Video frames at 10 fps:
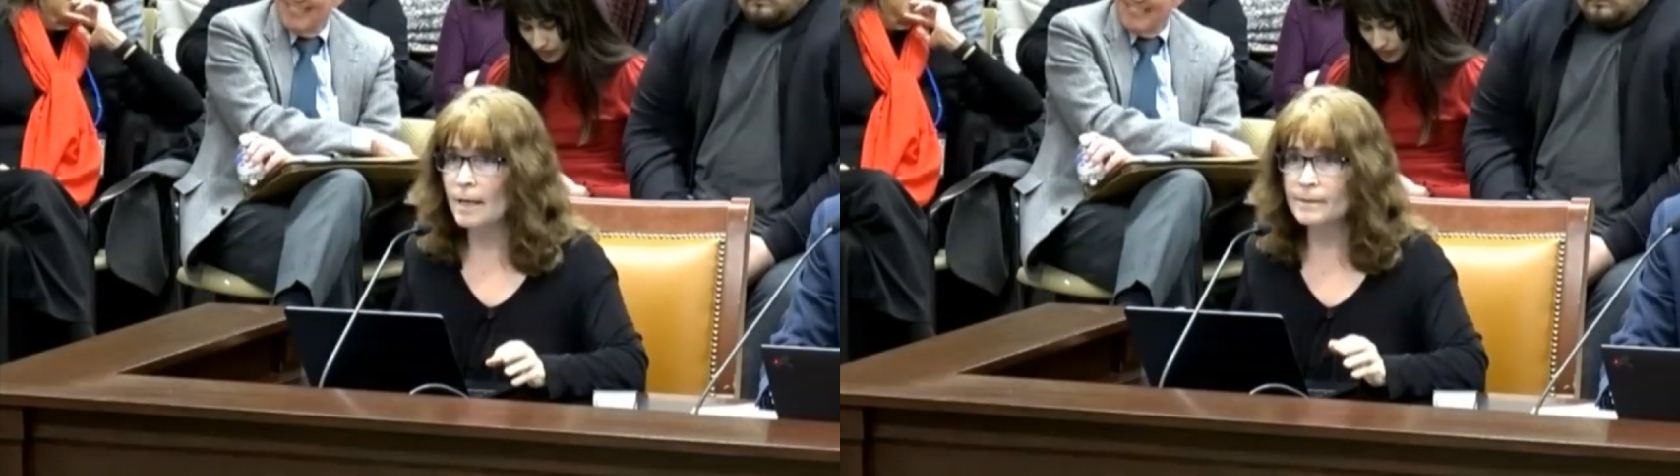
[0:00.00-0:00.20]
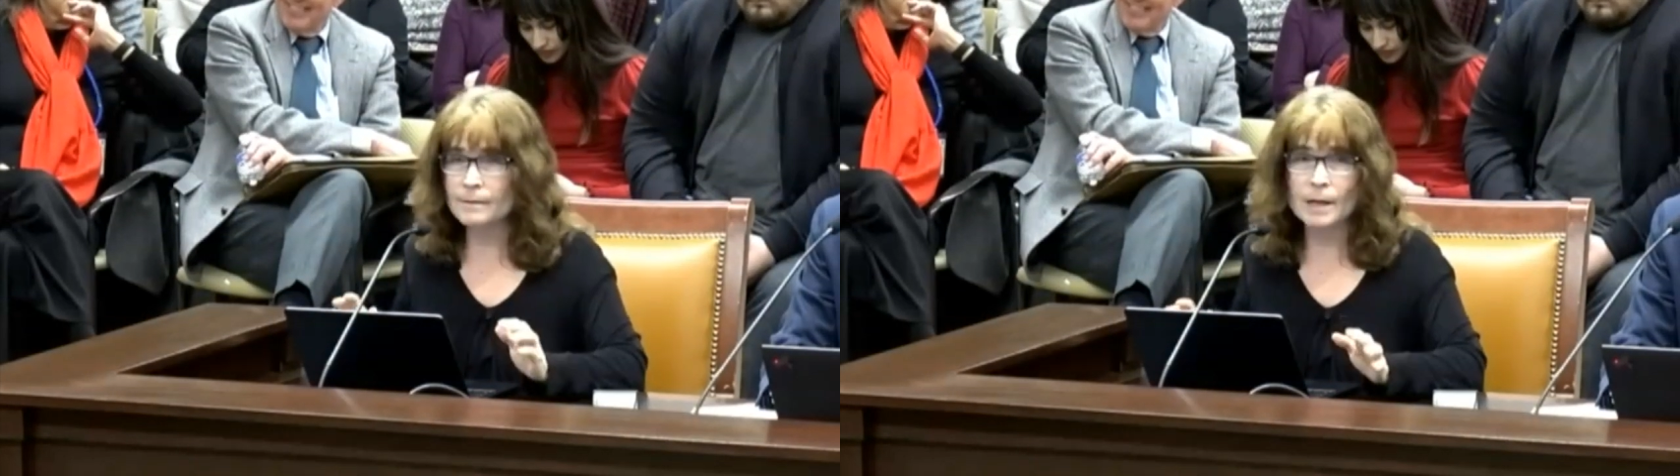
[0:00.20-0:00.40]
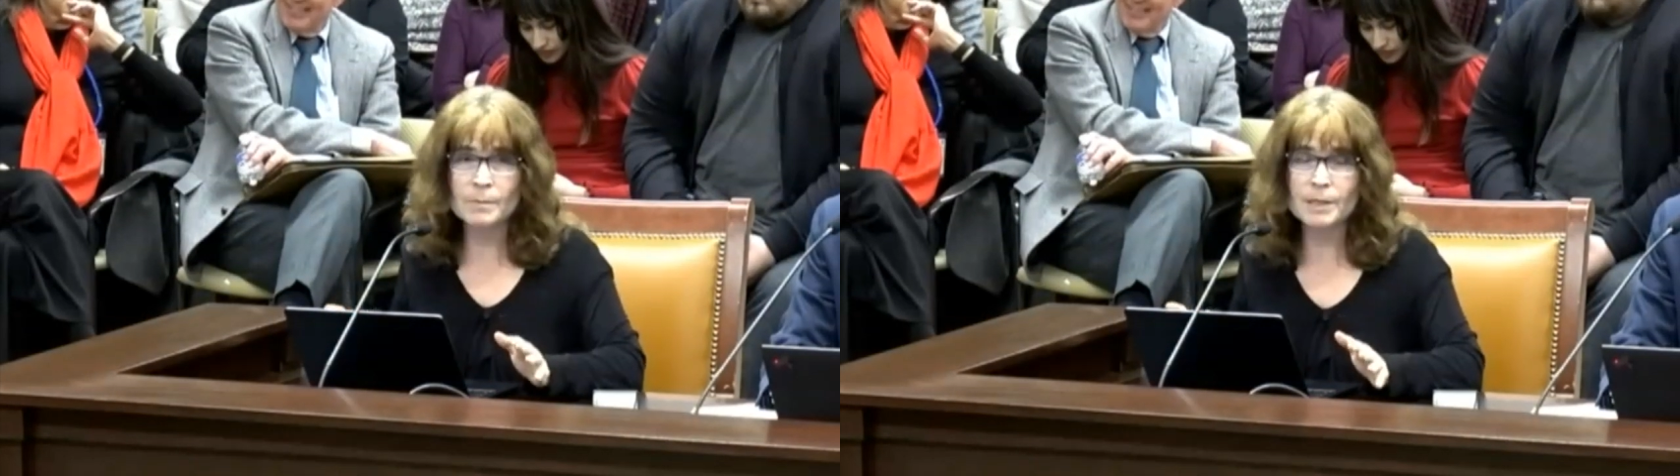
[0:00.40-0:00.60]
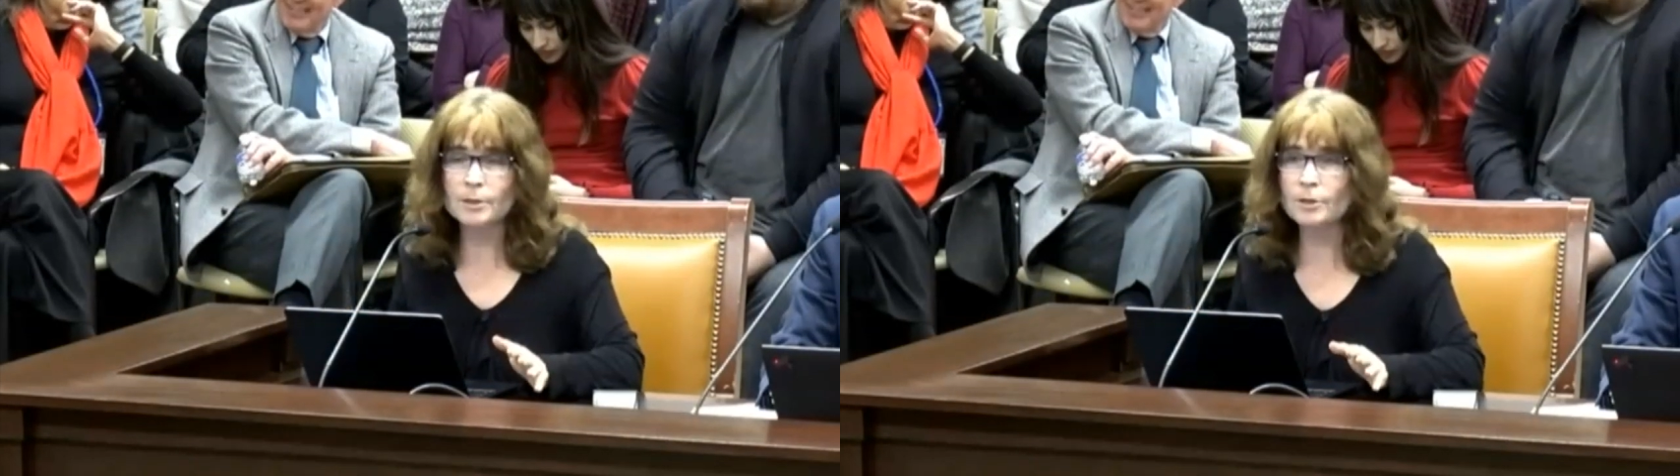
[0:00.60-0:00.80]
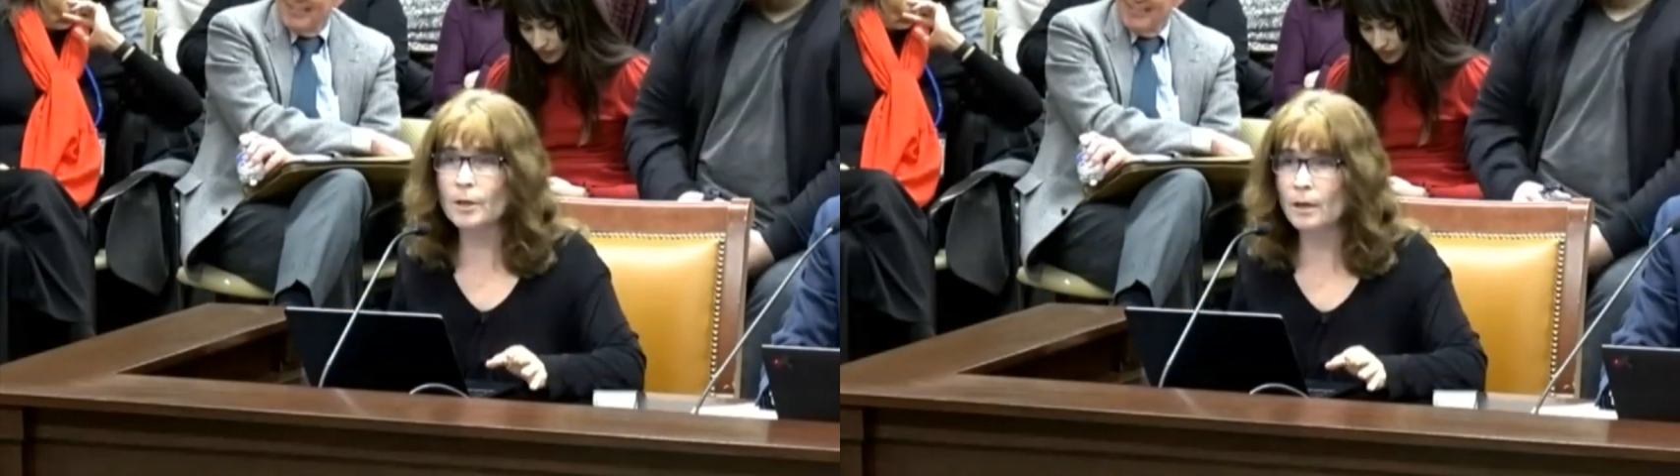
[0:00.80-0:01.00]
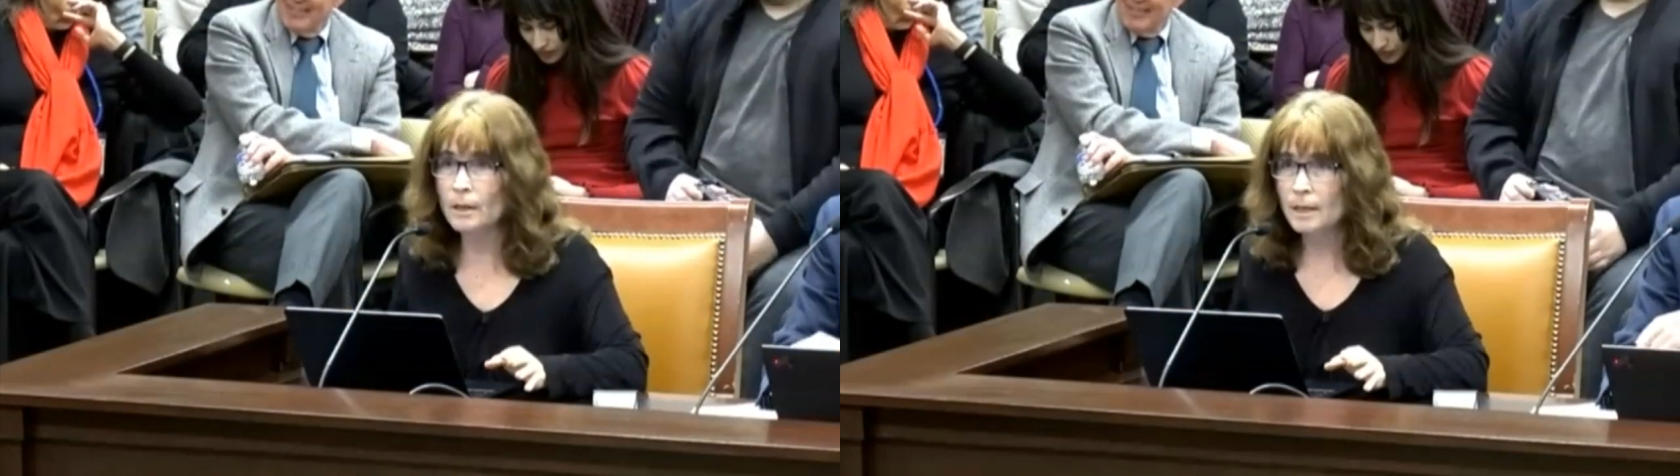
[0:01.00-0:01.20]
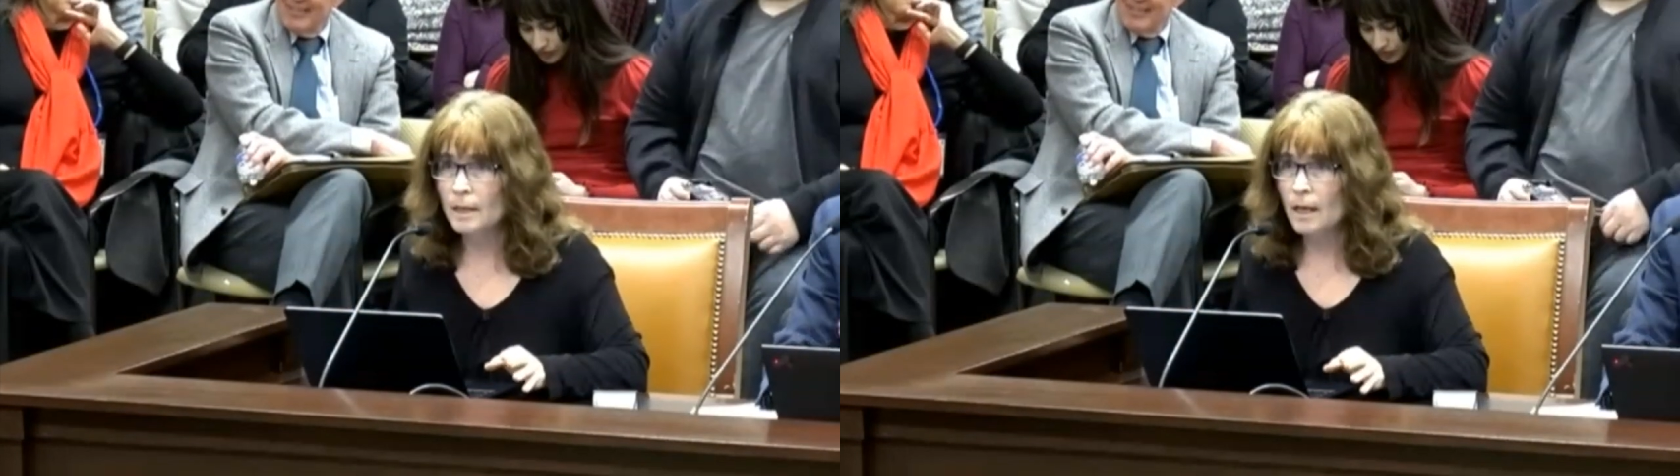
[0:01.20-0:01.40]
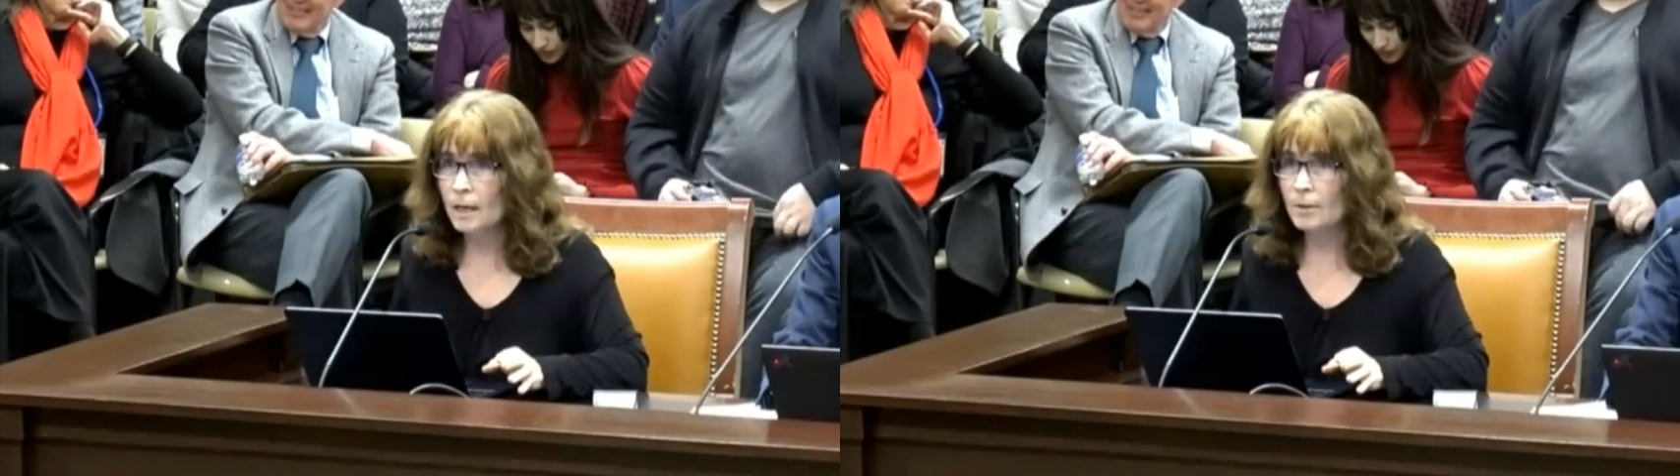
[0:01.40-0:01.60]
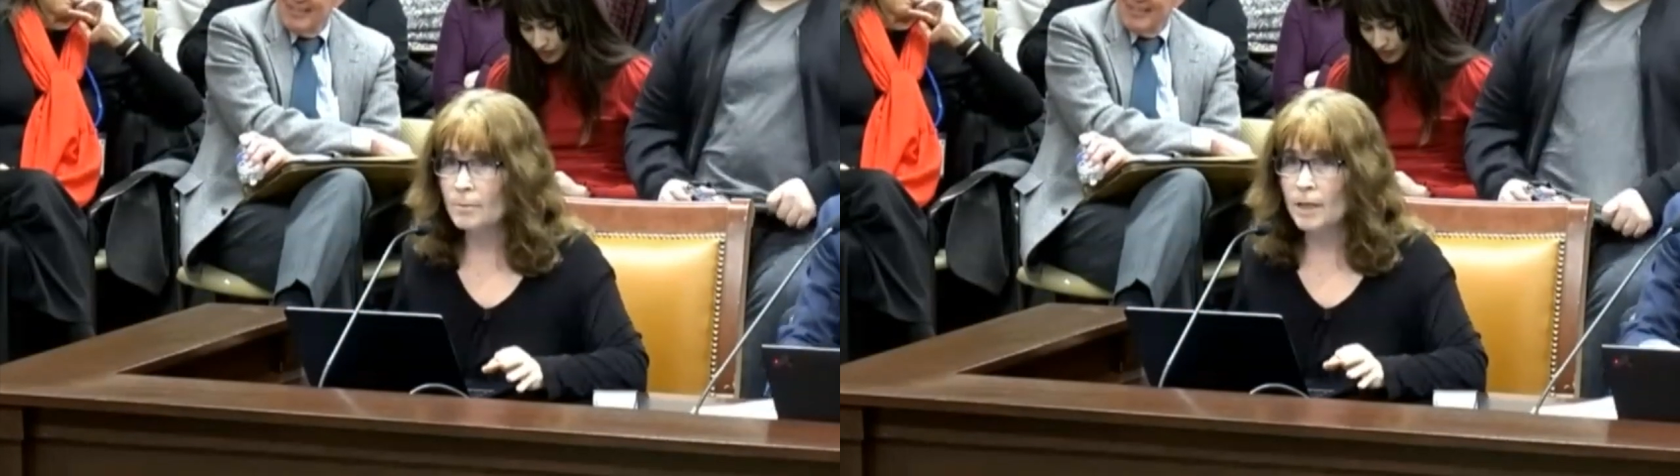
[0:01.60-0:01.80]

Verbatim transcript: as not being a girl. Um,